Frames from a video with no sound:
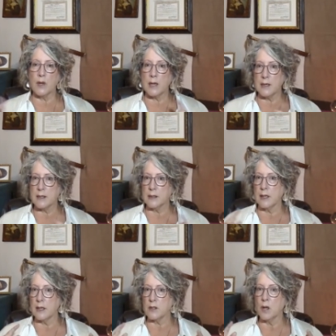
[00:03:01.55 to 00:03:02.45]
that any
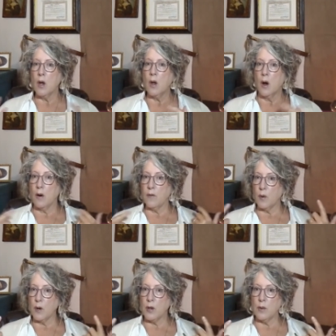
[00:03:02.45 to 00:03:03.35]
delays are
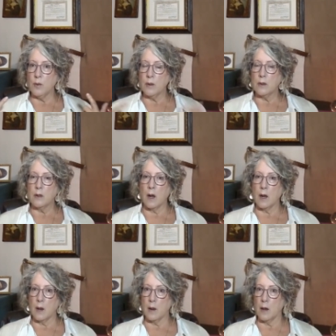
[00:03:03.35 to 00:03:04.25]
for you,
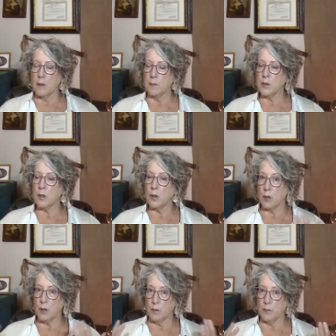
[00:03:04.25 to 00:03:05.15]
not to
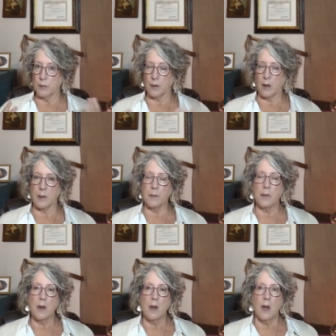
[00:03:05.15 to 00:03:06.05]
hurt you. Okay,
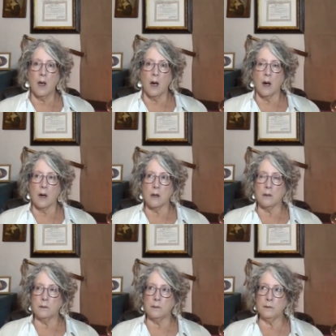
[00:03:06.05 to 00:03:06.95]

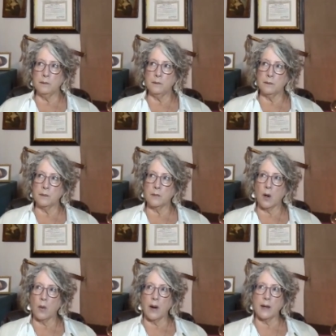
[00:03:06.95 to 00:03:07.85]

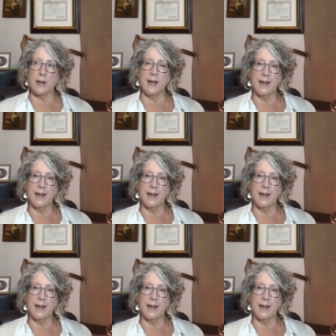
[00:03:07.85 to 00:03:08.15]
all right.